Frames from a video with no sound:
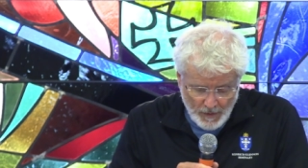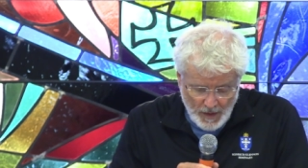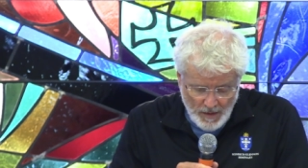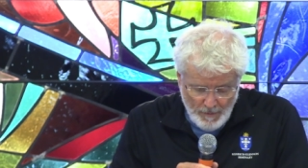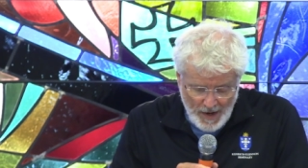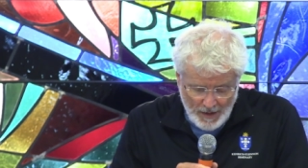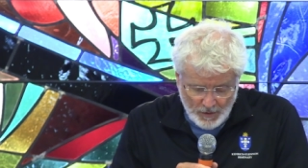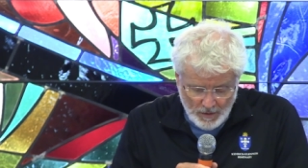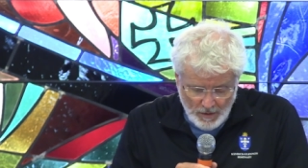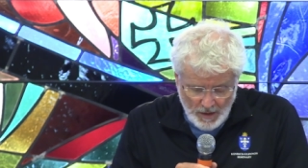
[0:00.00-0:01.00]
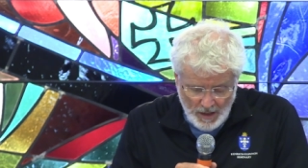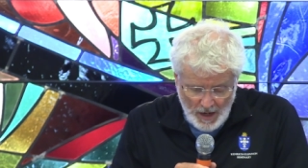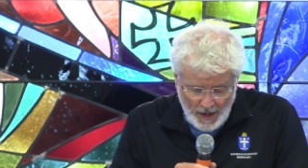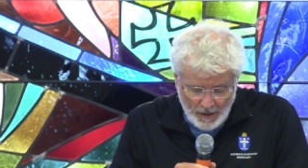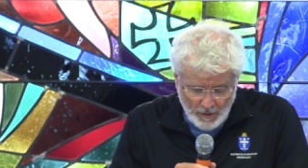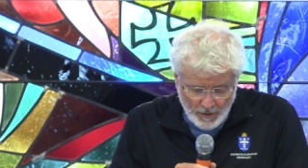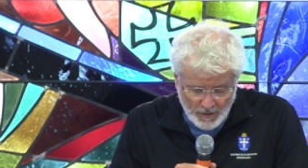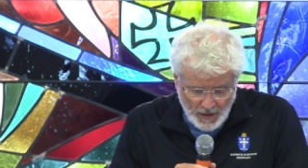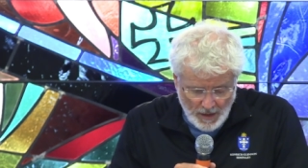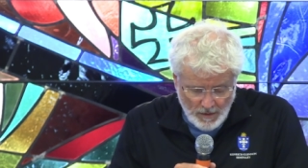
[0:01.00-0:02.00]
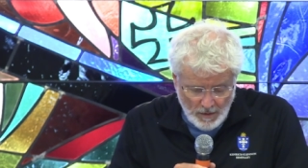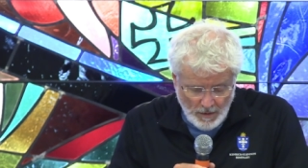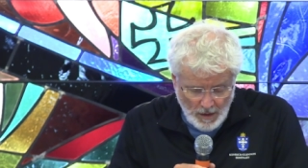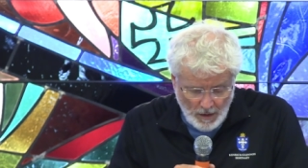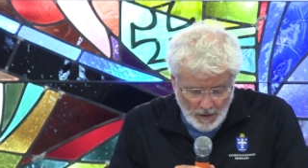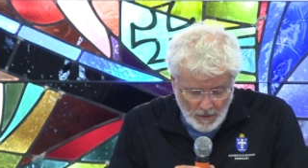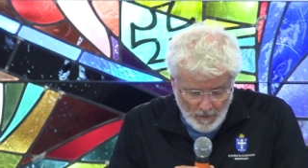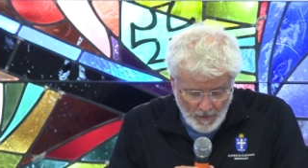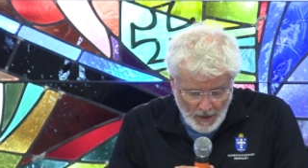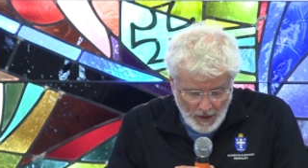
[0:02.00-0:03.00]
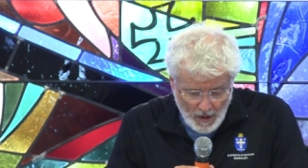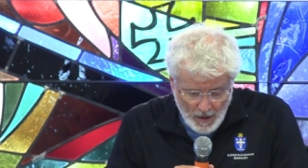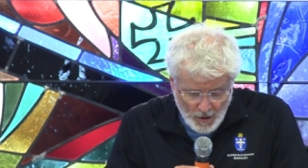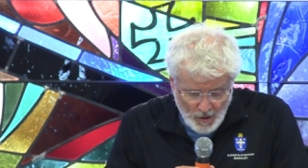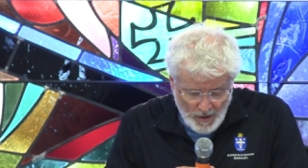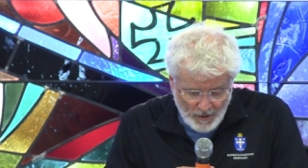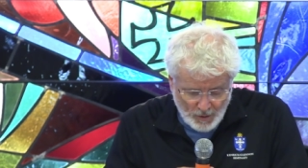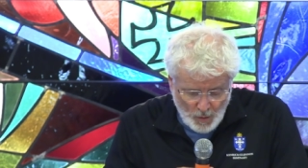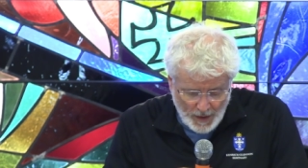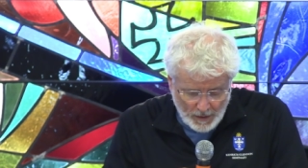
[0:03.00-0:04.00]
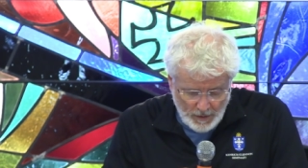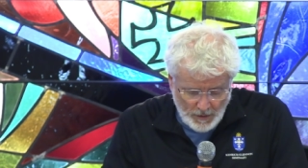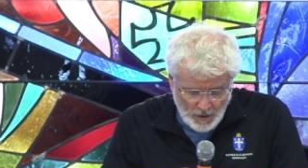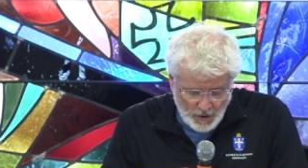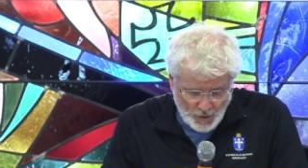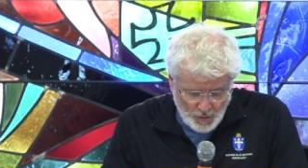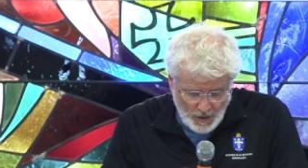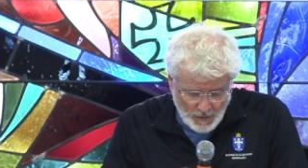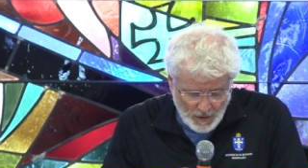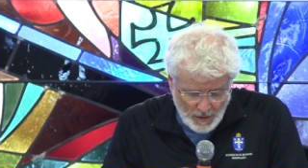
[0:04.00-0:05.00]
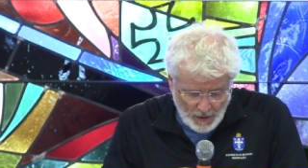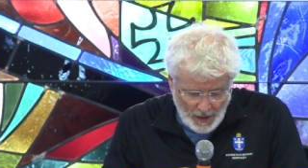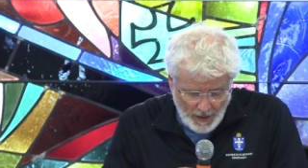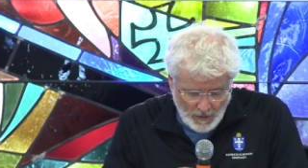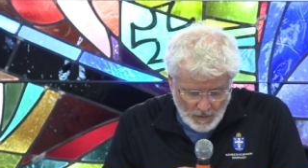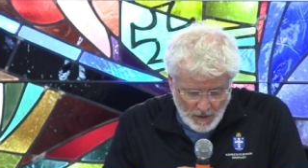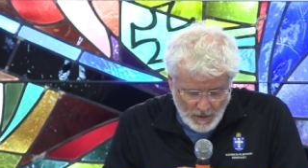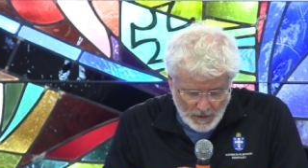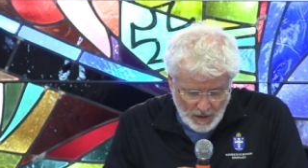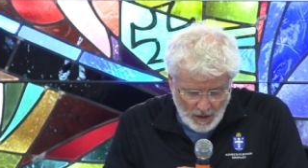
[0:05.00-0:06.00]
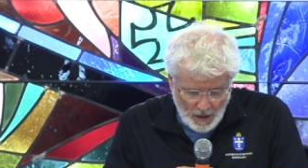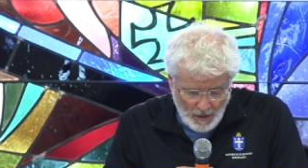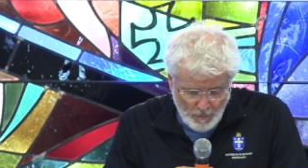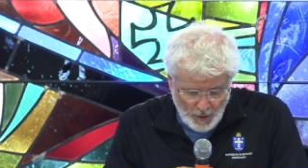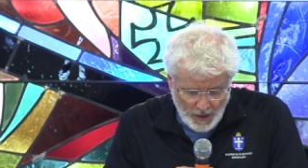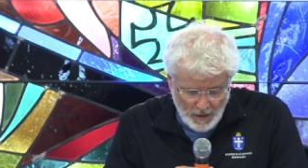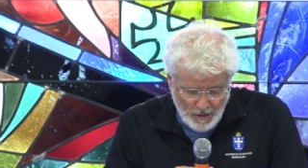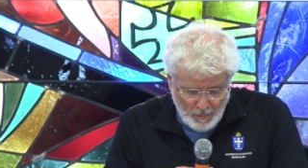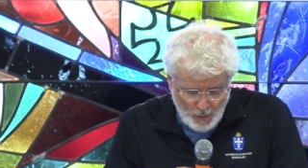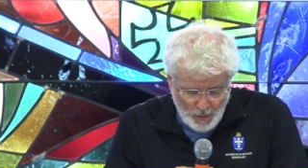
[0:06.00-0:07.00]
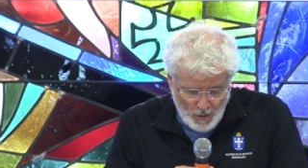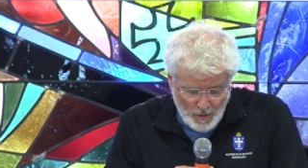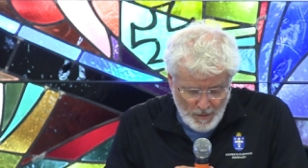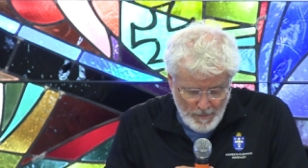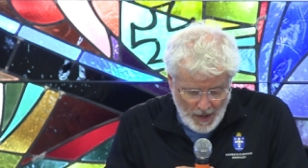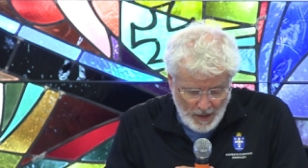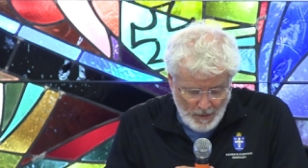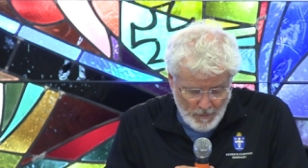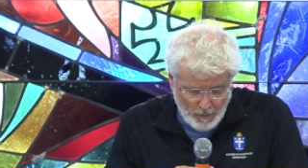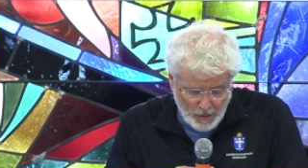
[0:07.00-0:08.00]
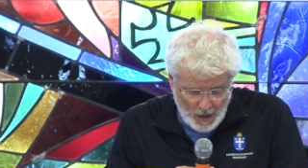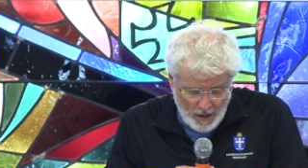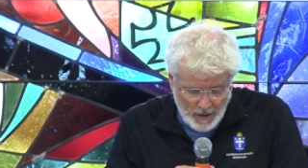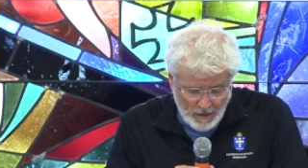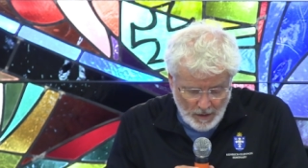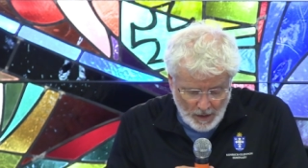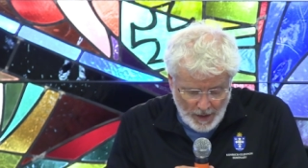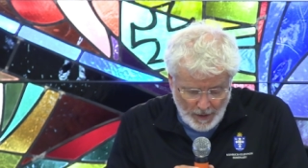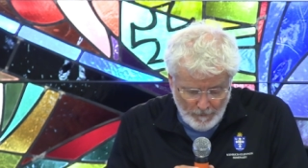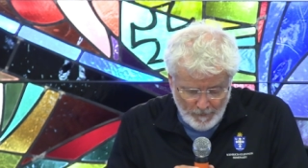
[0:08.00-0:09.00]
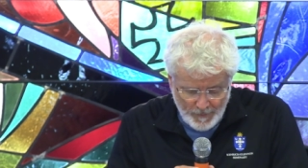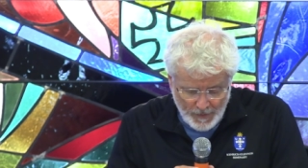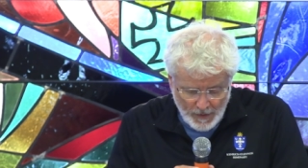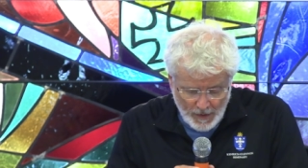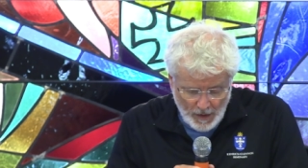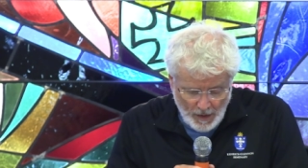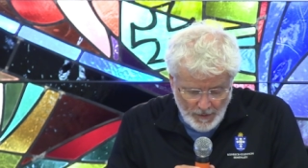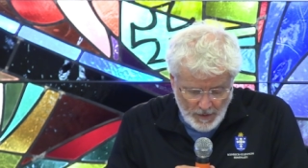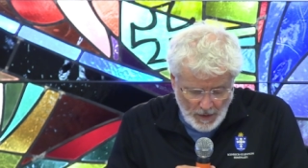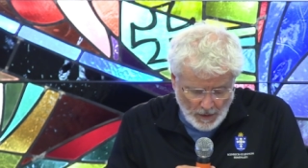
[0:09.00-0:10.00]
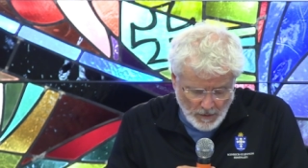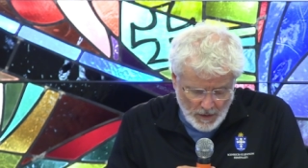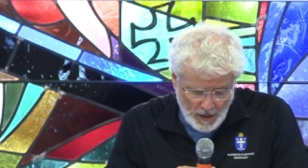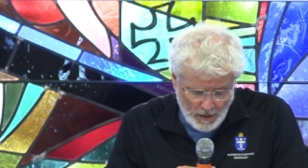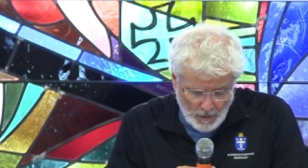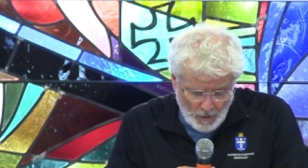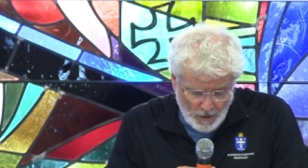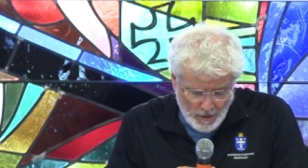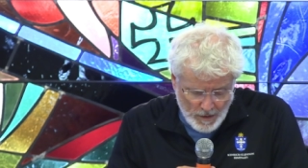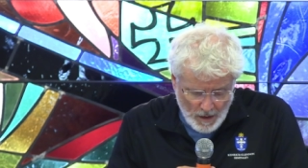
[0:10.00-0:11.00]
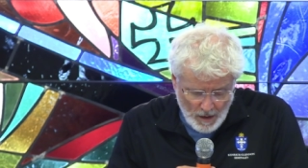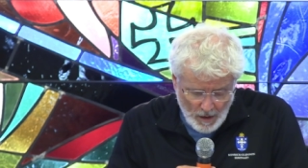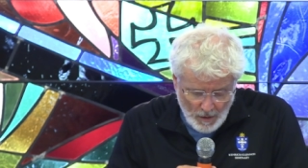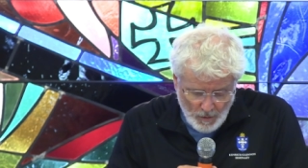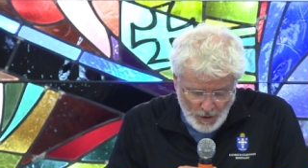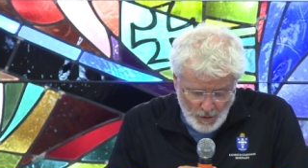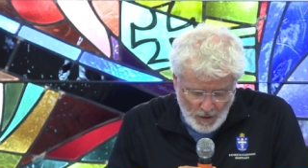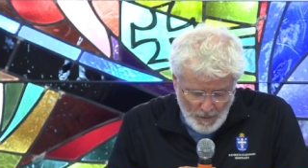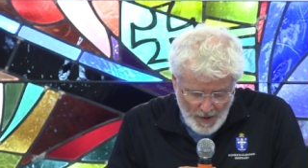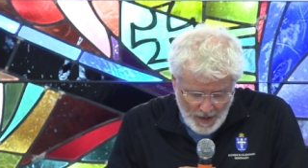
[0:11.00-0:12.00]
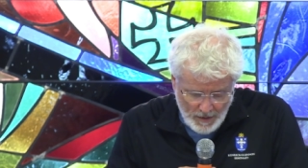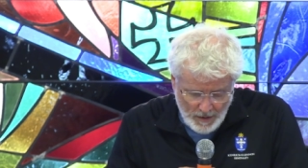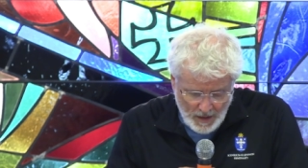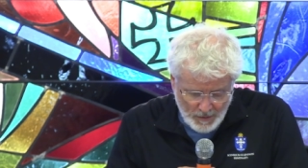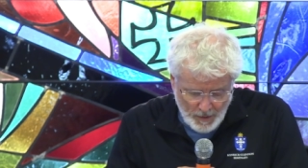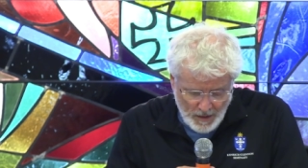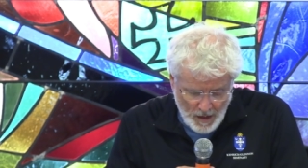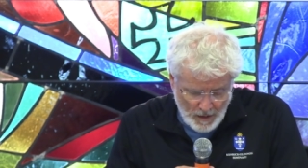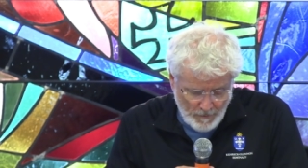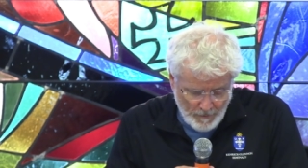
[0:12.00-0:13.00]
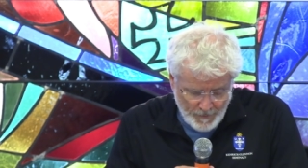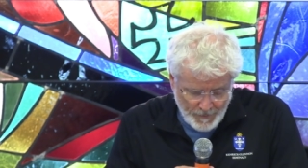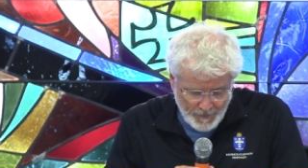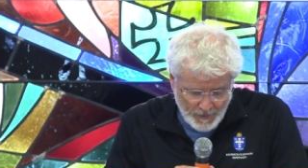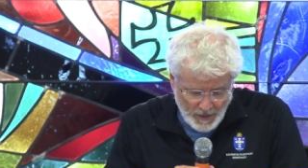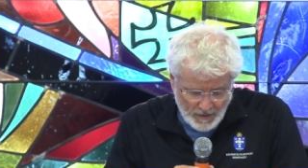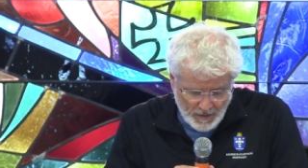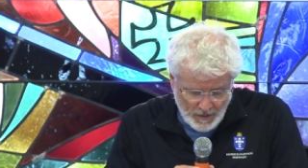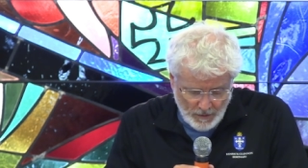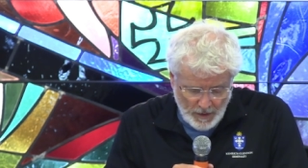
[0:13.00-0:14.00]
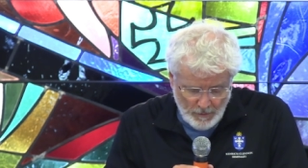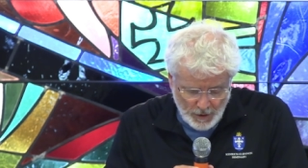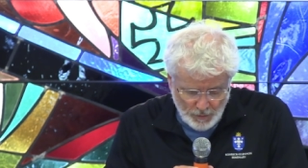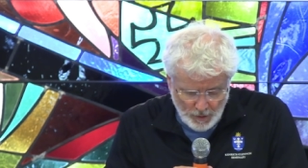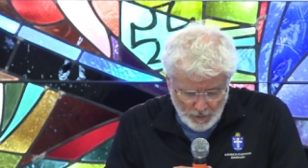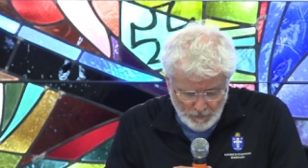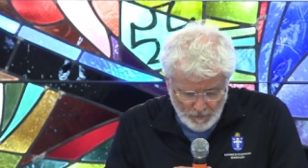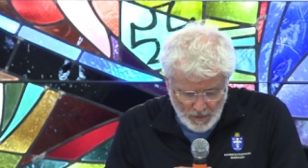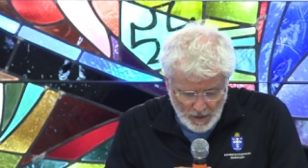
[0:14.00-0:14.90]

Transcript: Then the master, in anger, said to the deacon, Go out quickly to the streets and the lanes in the city and bring in the poor, the maimed, the blind, the lame. And the deacon said, Lord, what you commanded has been done, and still there was room.